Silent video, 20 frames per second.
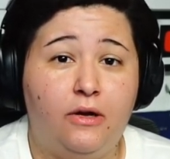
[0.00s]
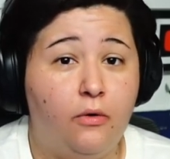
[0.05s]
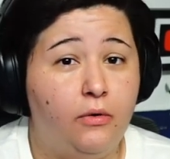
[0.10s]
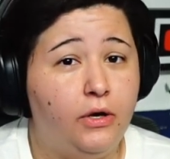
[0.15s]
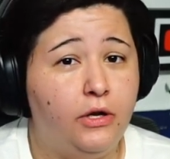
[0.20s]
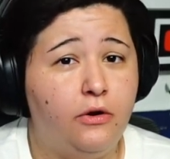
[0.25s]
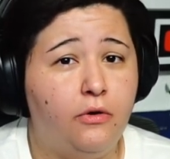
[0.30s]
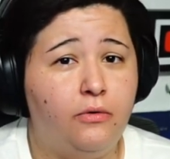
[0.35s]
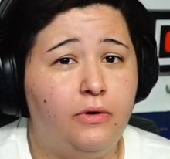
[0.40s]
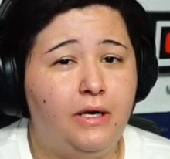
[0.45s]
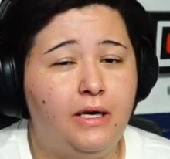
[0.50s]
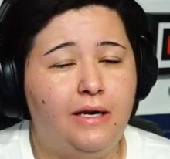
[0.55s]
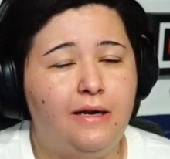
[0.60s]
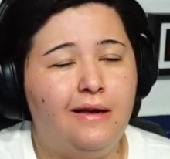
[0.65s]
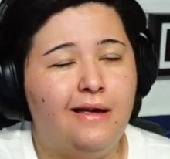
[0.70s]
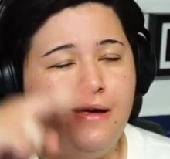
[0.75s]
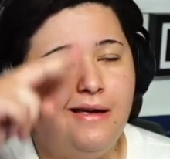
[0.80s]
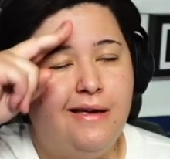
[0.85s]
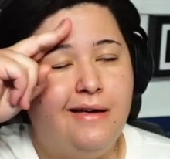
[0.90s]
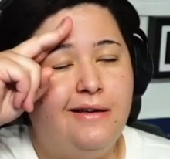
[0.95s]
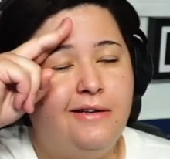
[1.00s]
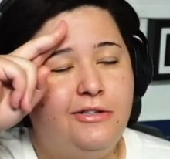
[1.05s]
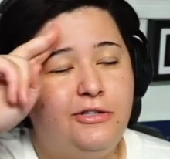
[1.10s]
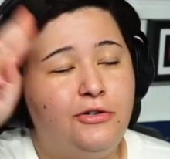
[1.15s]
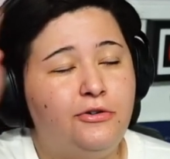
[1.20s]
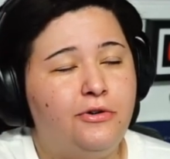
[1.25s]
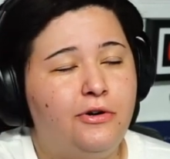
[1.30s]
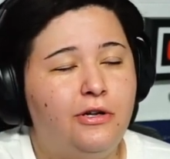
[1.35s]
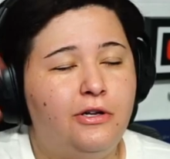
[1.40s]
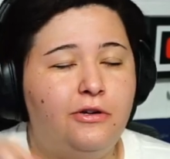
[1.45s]
Okie dokie,
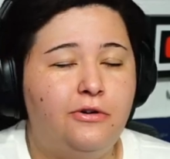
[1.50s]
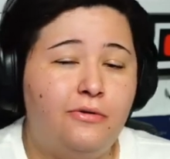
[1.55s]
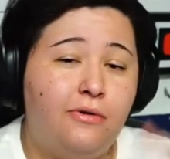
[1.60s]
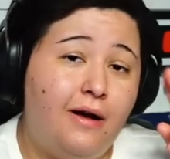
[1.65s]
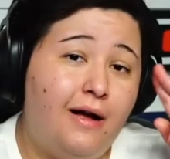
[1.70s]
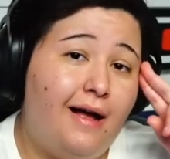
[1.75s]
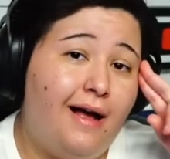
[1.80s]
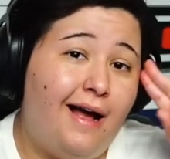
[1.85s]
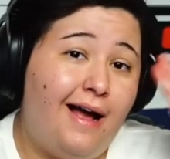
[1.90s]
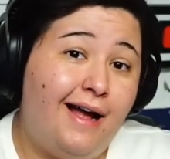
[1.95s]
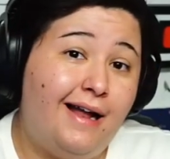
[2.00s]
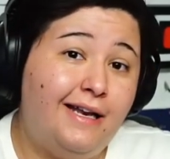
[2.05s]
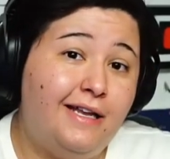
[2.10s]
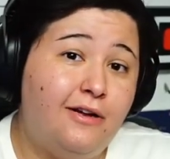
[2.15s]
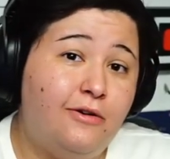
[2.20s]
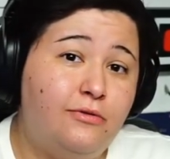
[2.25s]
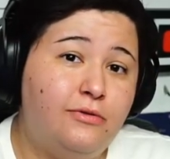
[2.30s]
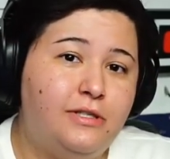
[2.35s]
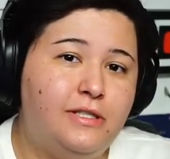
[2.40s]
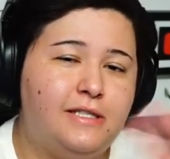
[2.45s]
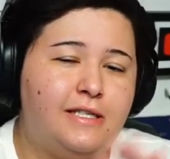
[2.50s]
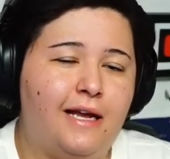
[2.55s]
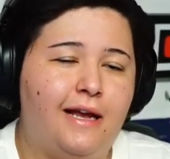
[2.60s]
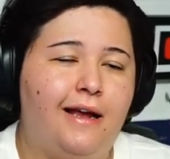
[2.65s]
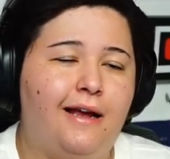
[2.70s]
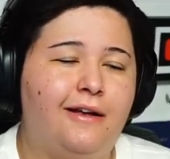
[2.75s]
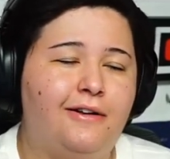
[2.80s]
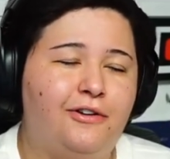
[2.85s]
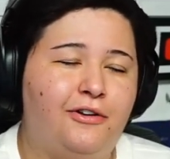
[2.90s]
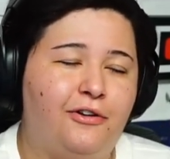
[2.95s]
toodaloo, adios, and